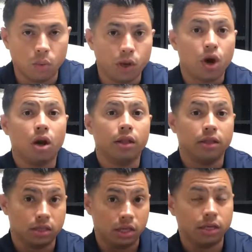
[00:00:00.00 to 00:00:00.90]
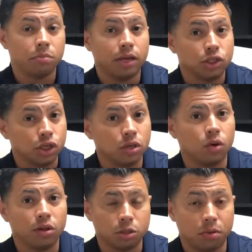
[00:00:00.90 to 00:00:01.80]
We call it the T as mentioned,
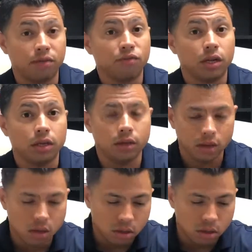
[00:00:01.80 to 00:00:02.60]
or the split funding.